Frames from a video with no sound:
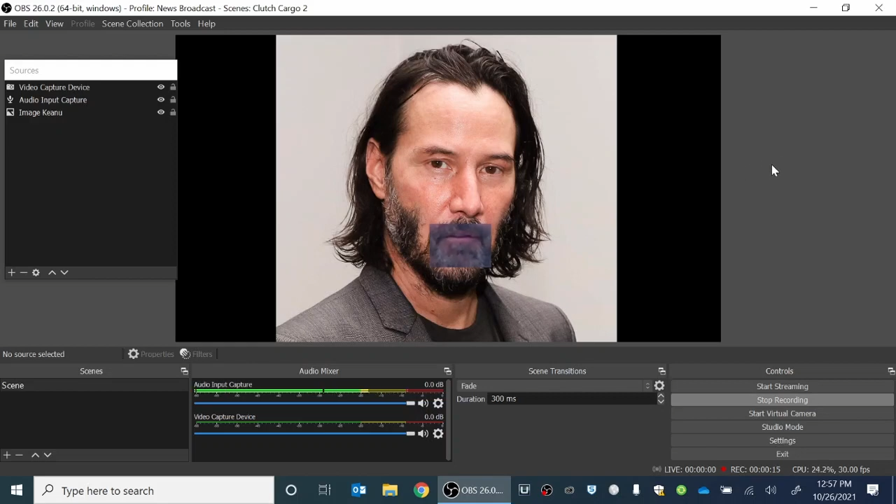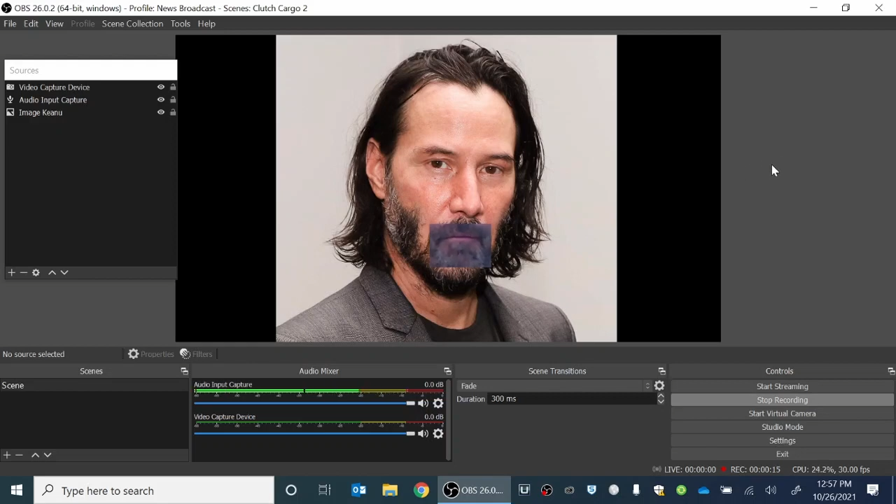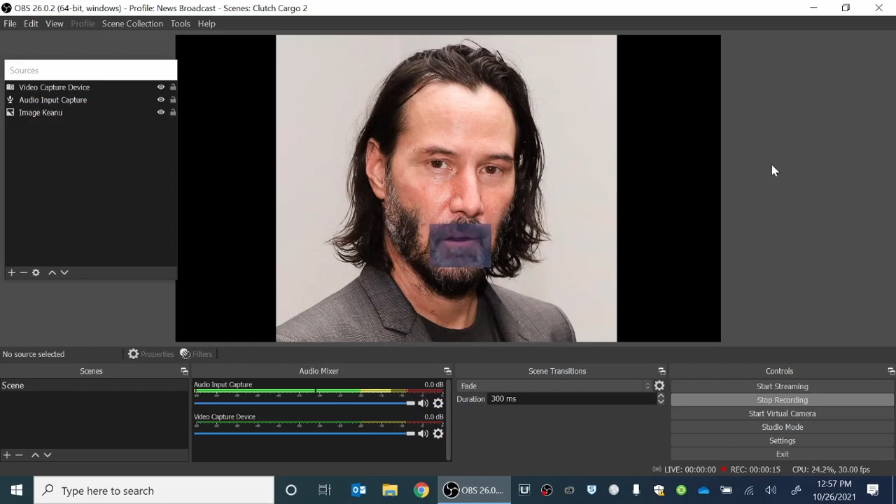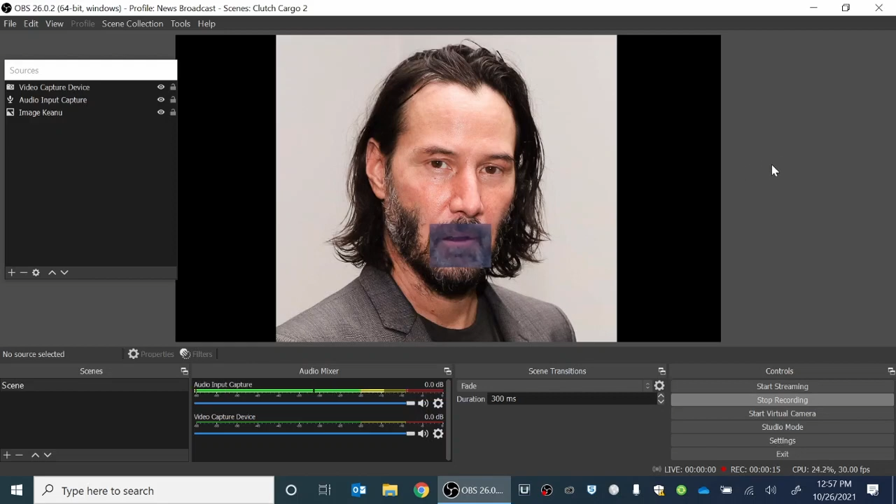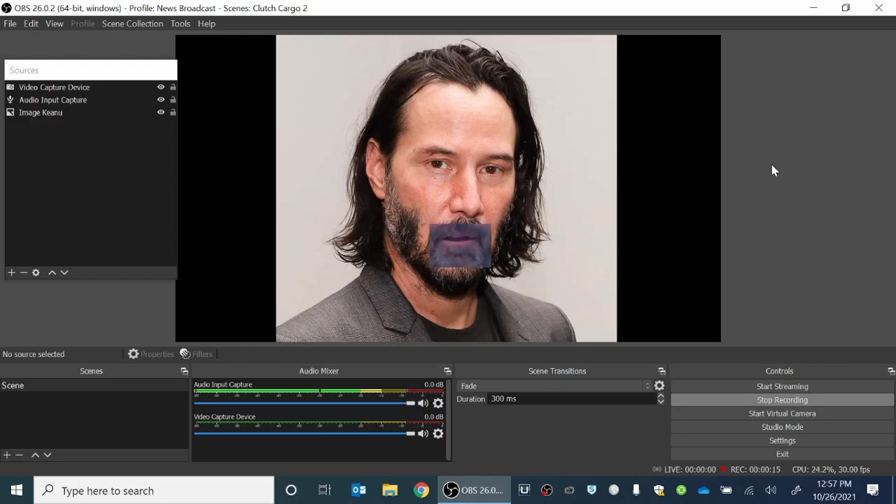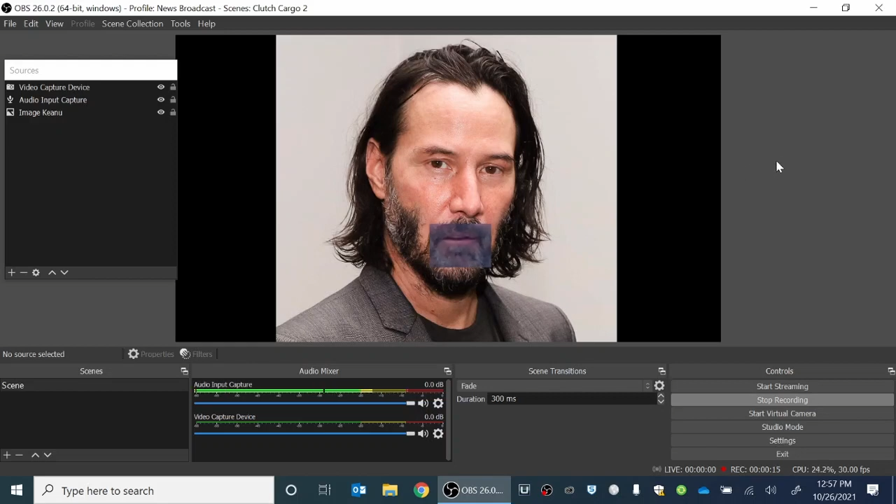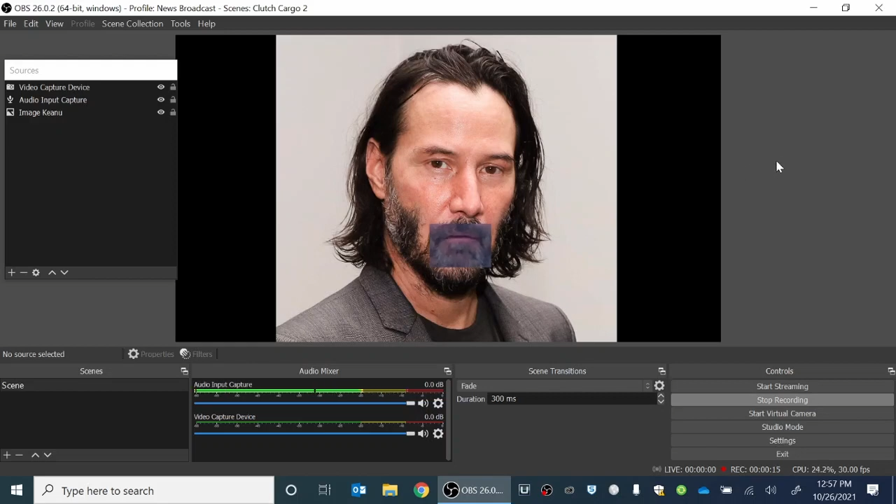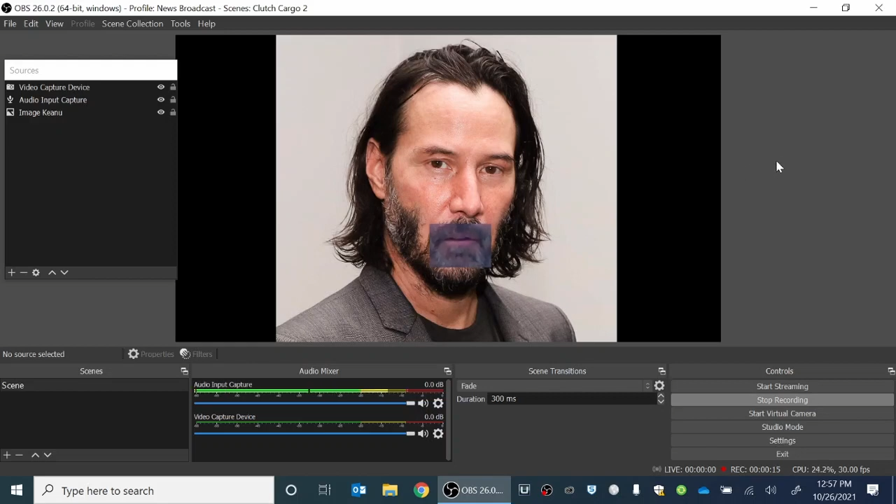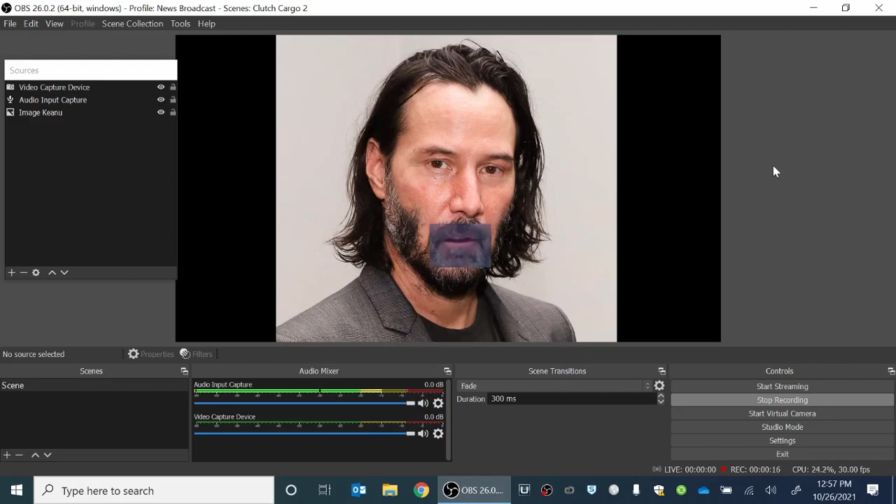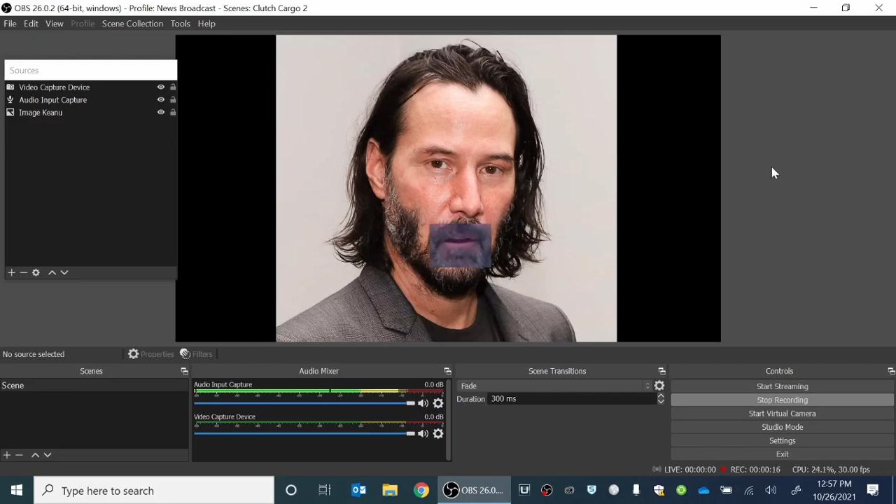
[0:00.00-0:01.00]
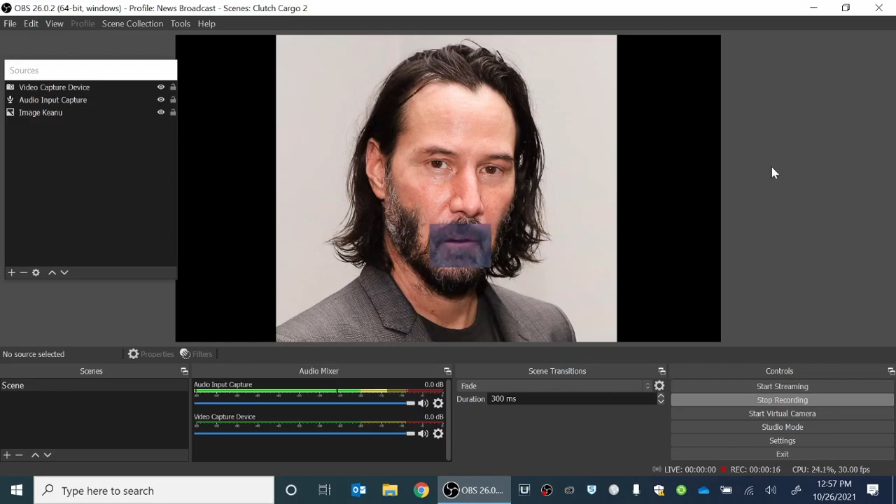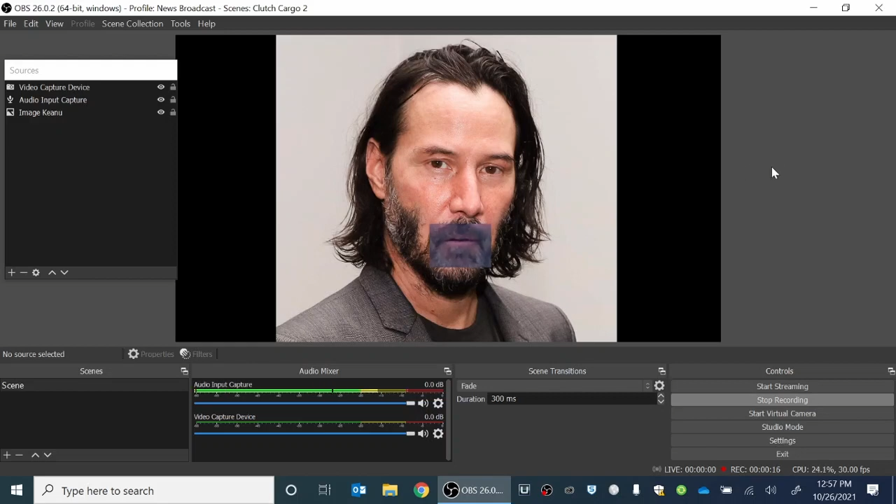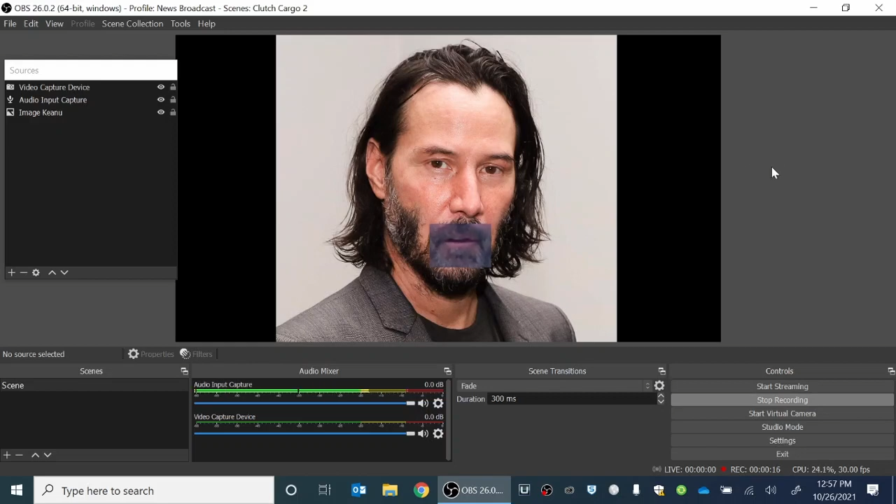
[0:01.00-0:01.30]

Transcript: making this video